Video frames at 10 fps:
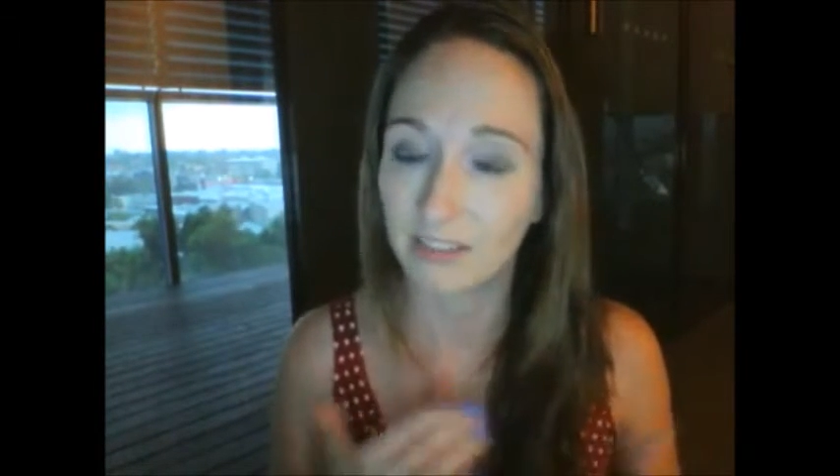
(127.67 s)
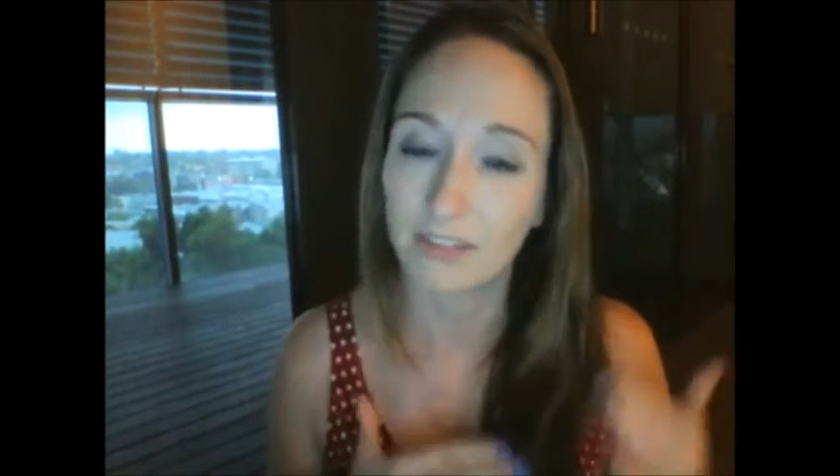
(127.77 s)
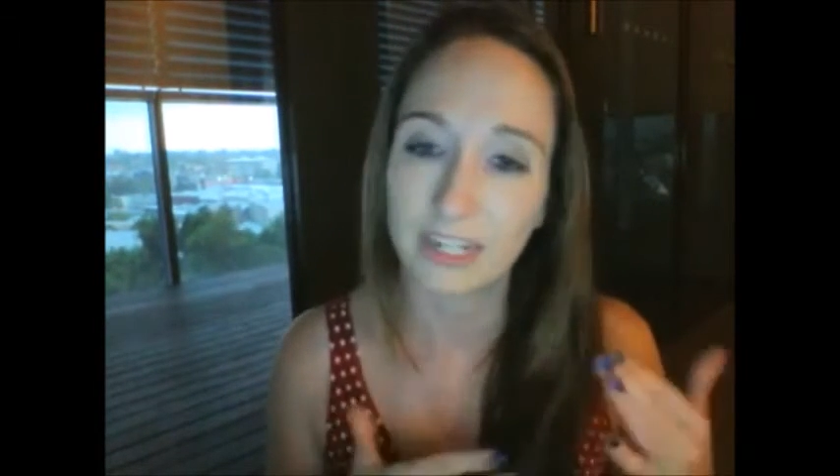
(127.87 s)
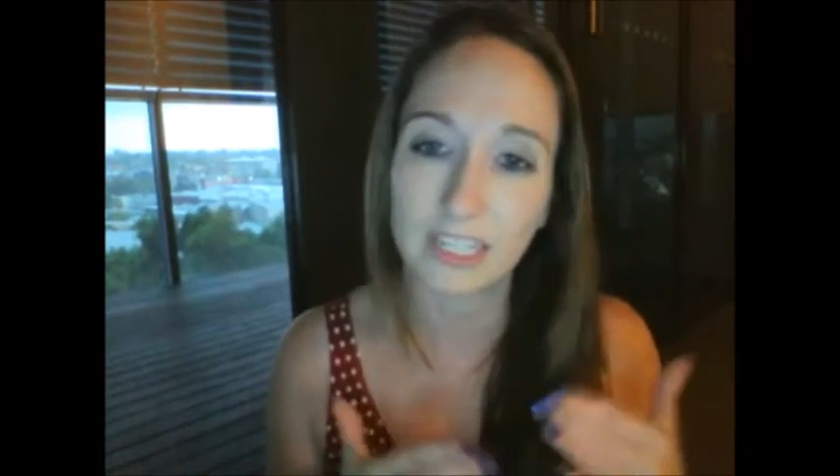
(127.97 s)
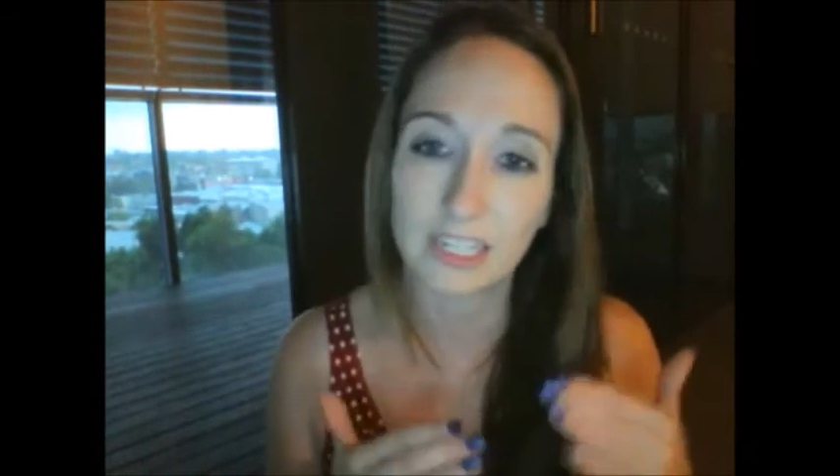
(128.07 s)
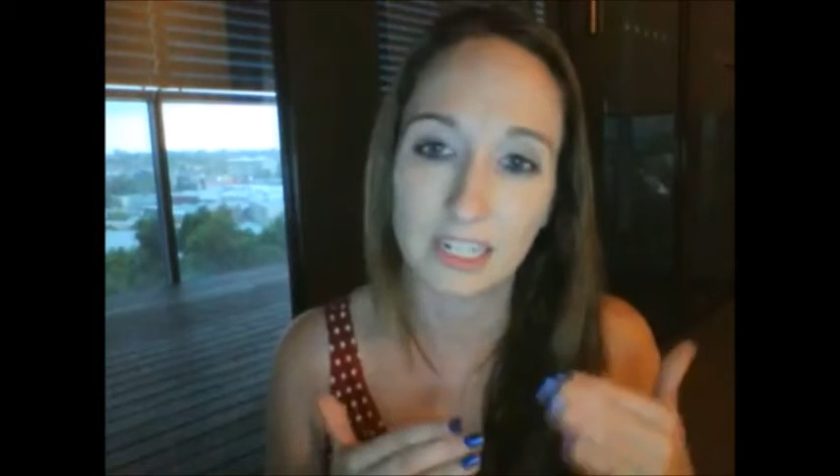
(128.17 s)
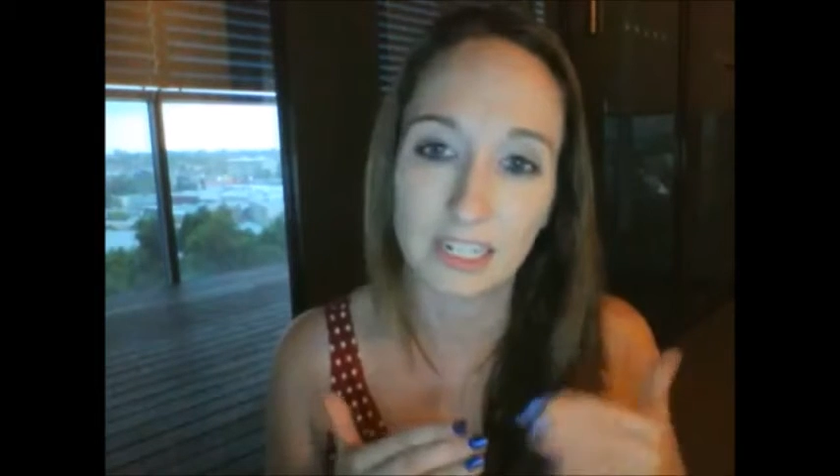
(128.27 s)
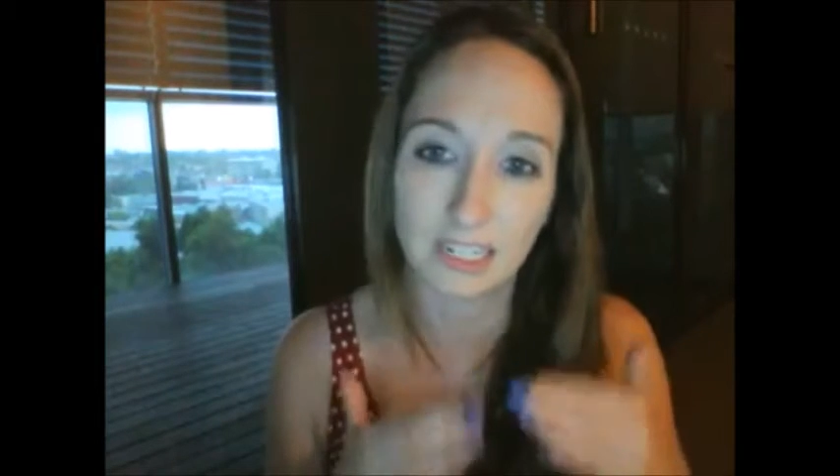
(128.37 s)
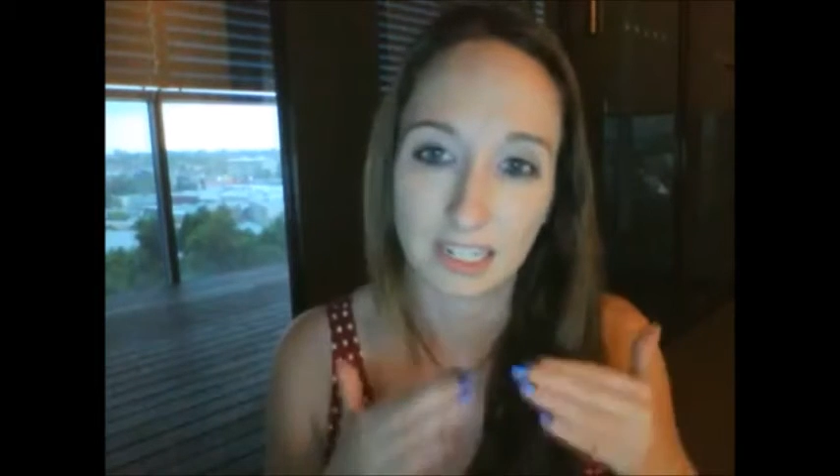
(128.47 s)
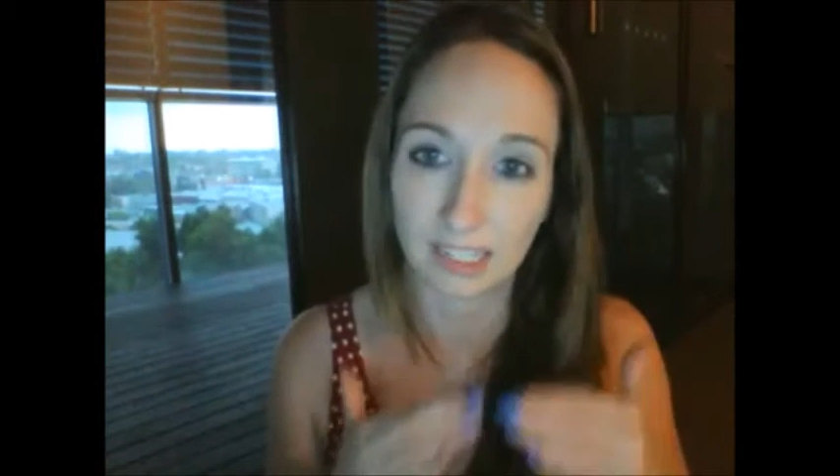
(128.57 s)
the reason
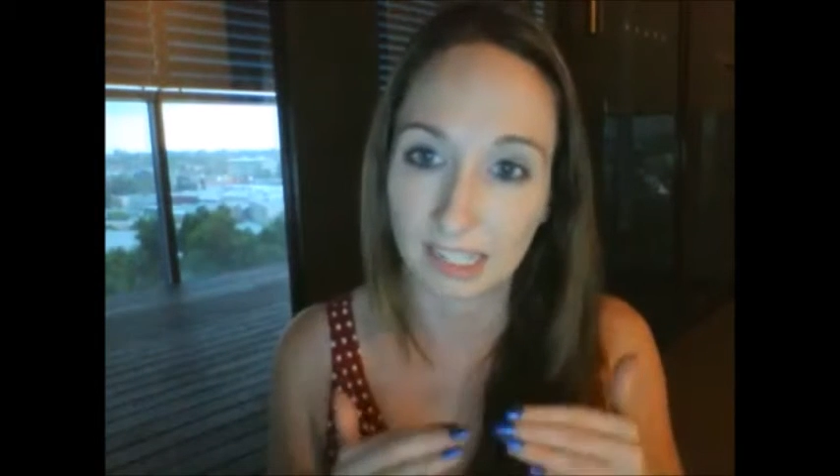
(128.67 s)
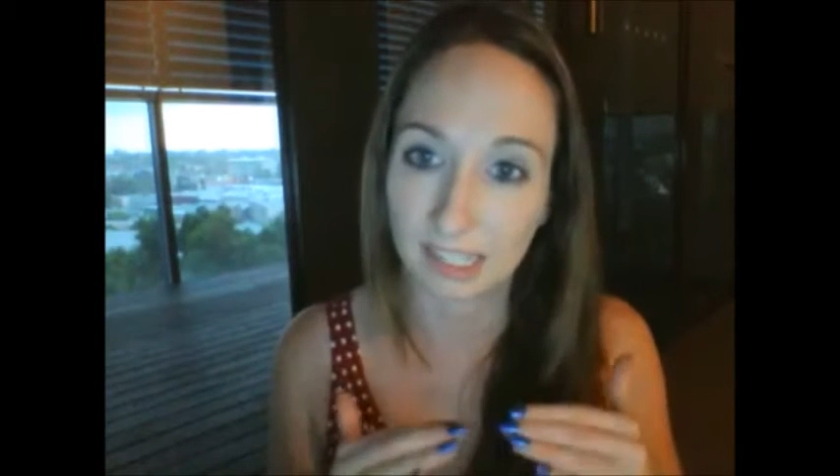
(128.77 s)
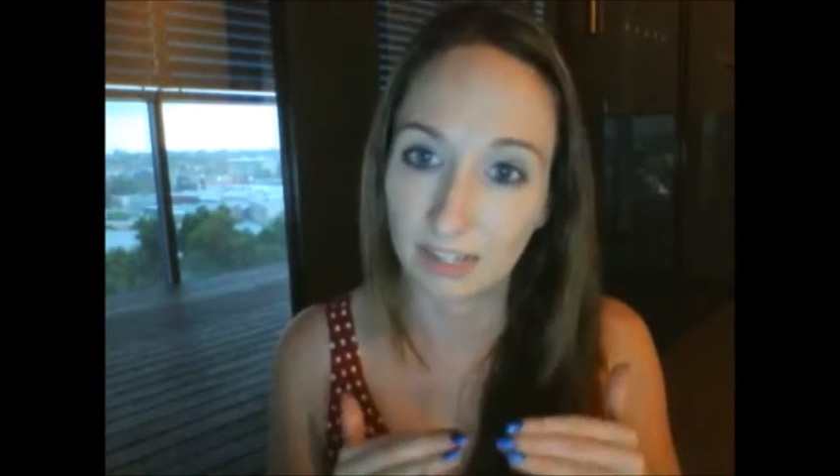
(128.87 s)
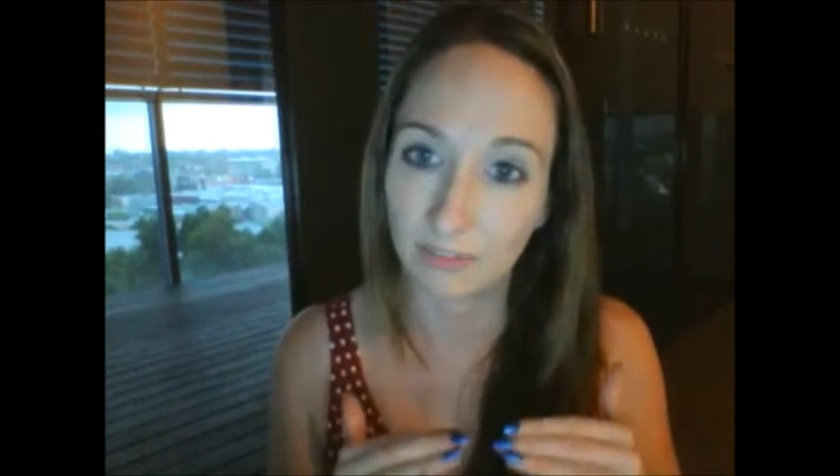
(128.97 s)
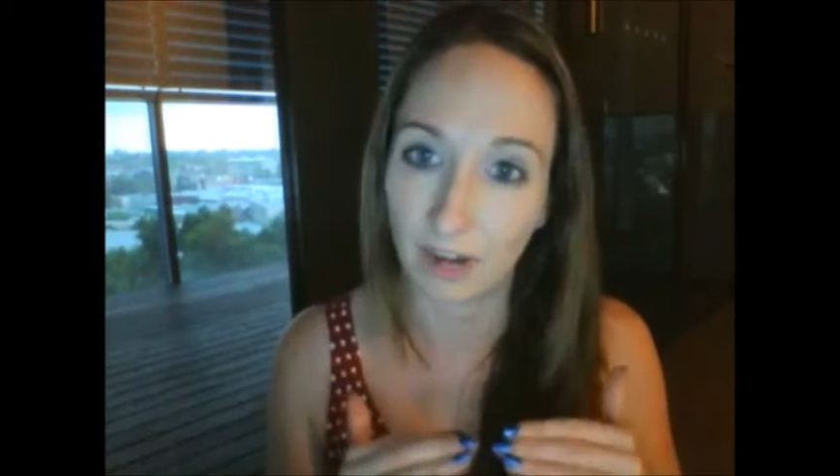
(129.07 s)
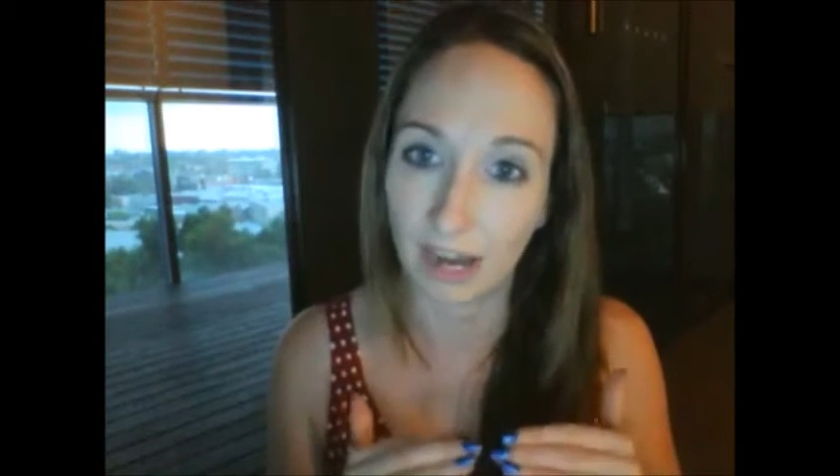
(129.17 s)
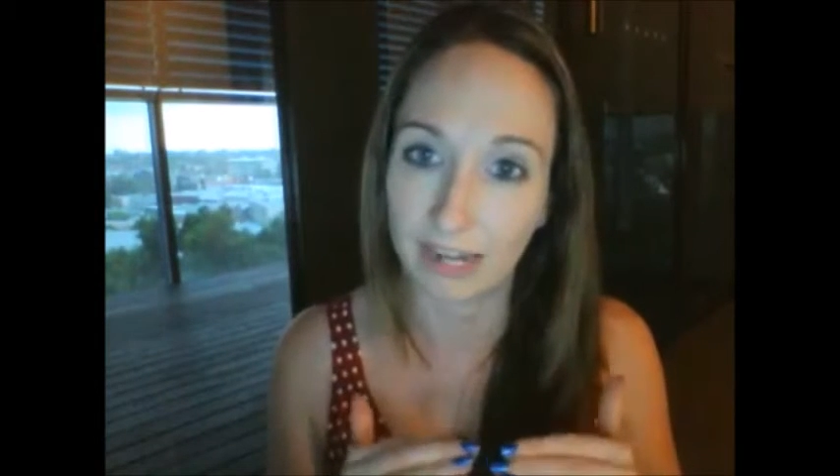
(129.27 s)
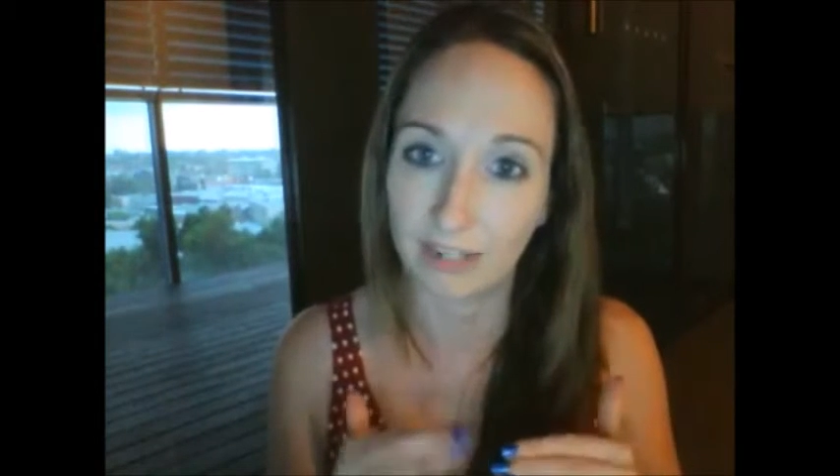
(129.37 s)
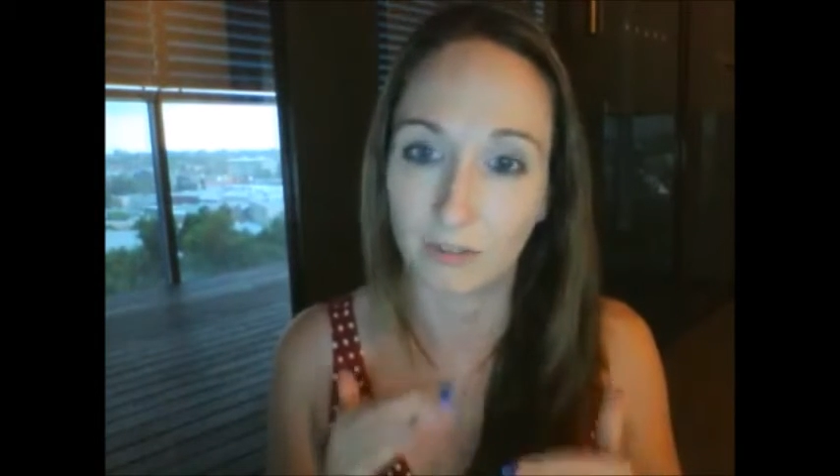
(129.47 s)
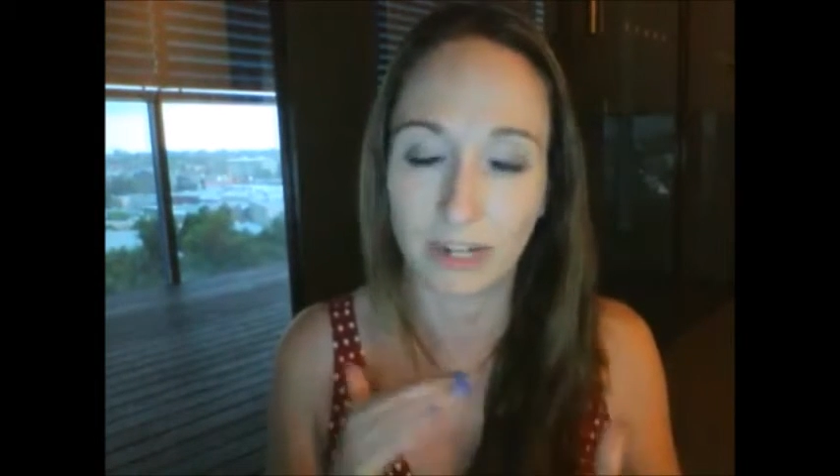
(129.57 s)
that it didn't sit
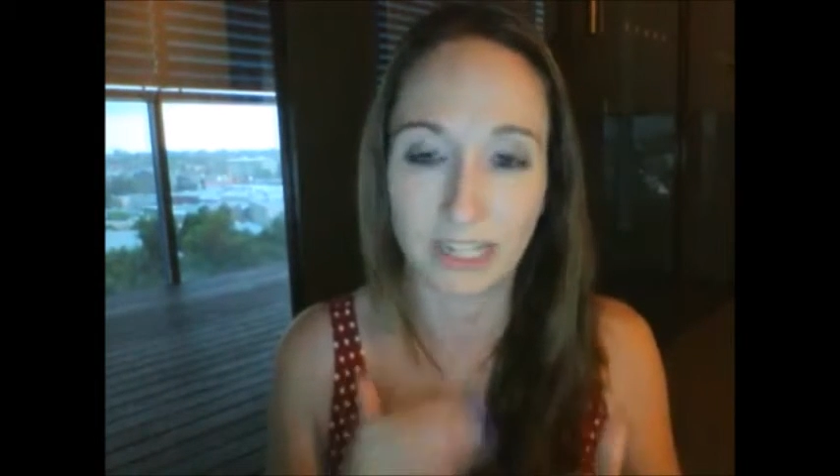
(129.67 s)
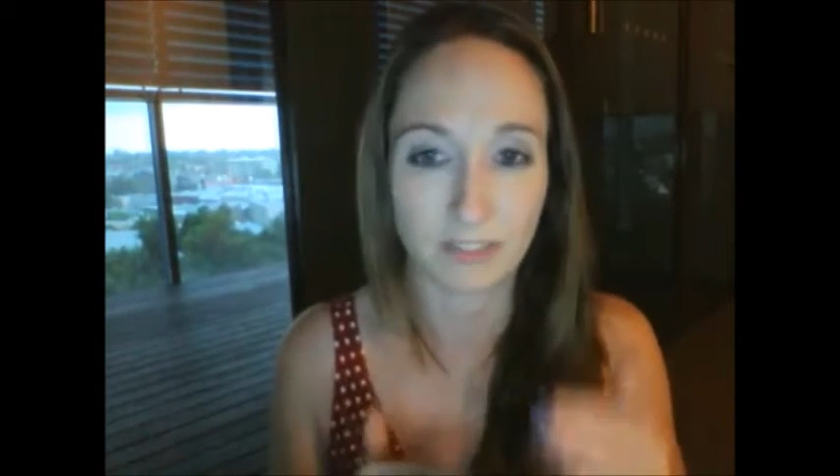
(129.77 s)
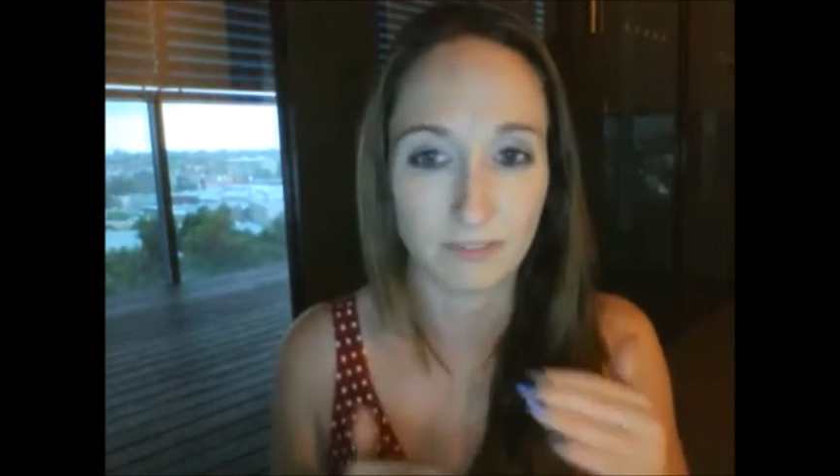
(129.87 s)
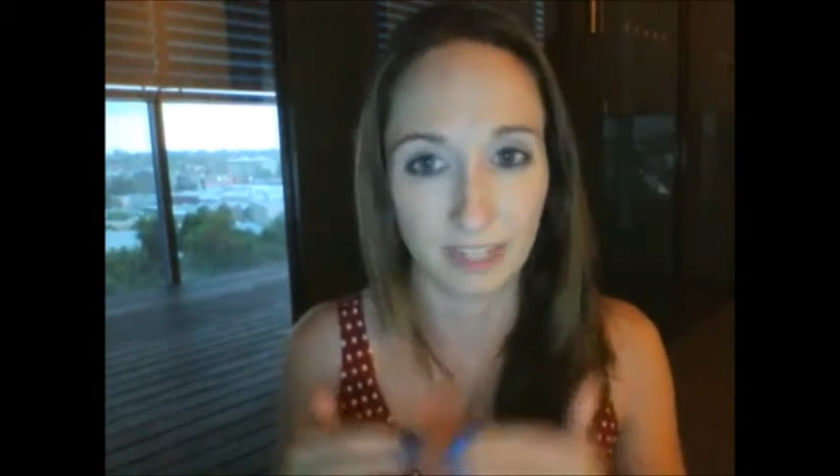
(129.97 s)
right and the reason